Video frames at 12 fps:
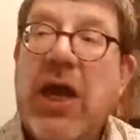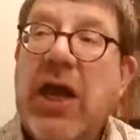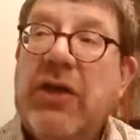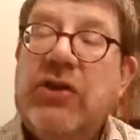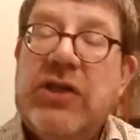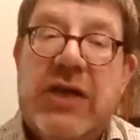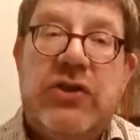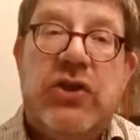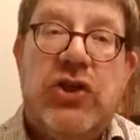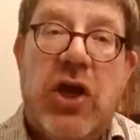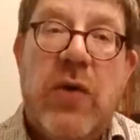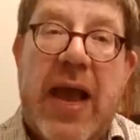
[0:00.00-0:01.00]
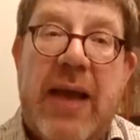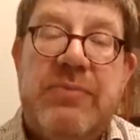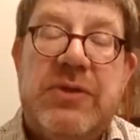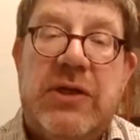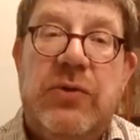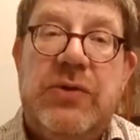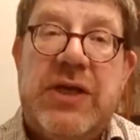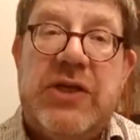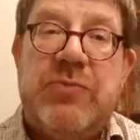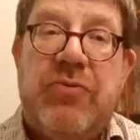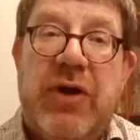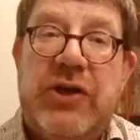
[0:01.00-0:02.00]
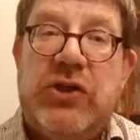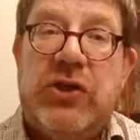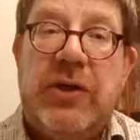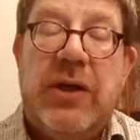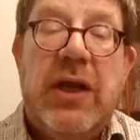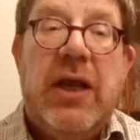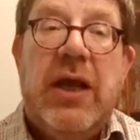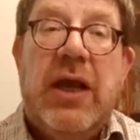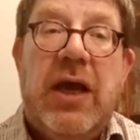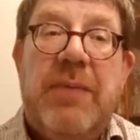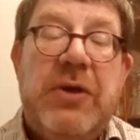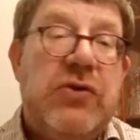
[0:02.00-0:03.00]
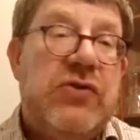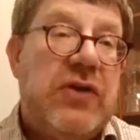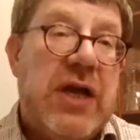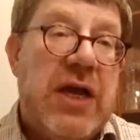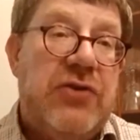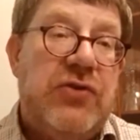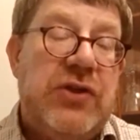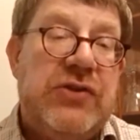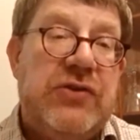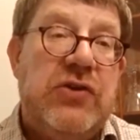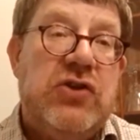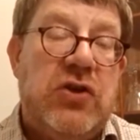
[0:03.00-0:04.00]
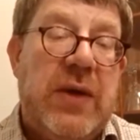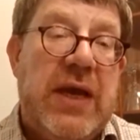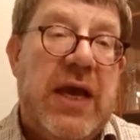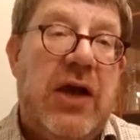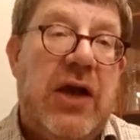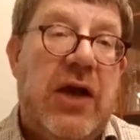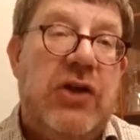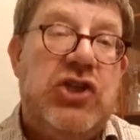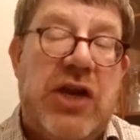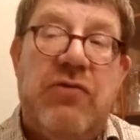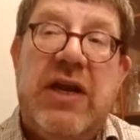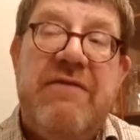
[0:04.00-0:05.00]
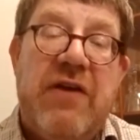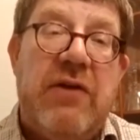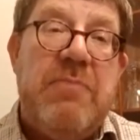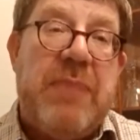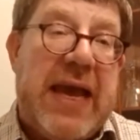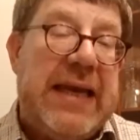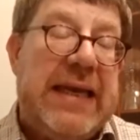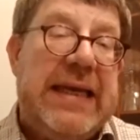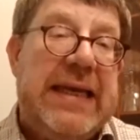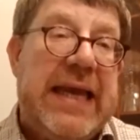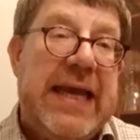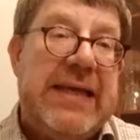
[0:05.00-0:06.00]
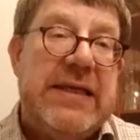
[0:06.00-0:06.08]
does show absolute desperation because the countries that do it are generally very badly led.